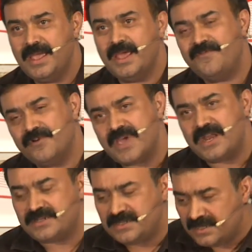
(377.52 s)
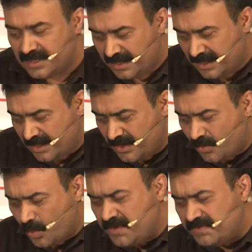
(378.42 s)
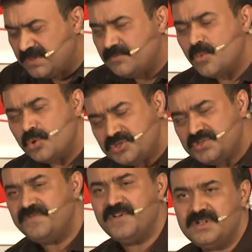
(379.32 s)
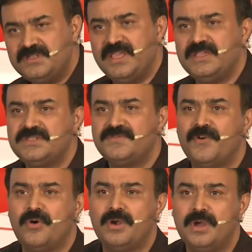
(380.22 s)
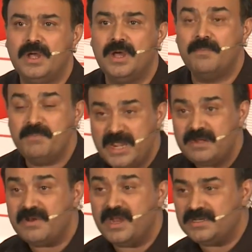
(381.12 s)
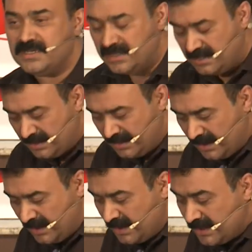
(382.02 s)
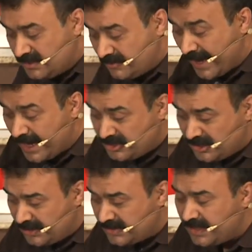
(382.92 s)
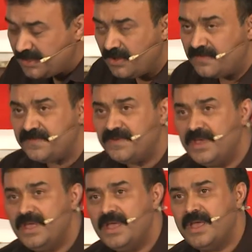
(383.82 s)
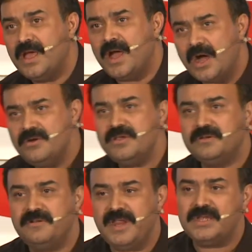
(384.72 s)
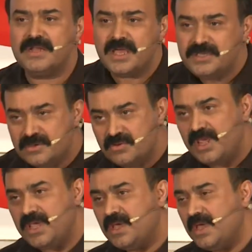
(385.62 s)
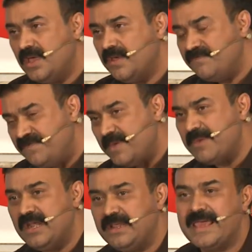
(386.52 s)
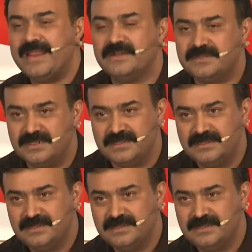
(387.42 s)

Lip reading: And for that, one of the most difficult things for a male writer is to actually think of how do you create a unique female character.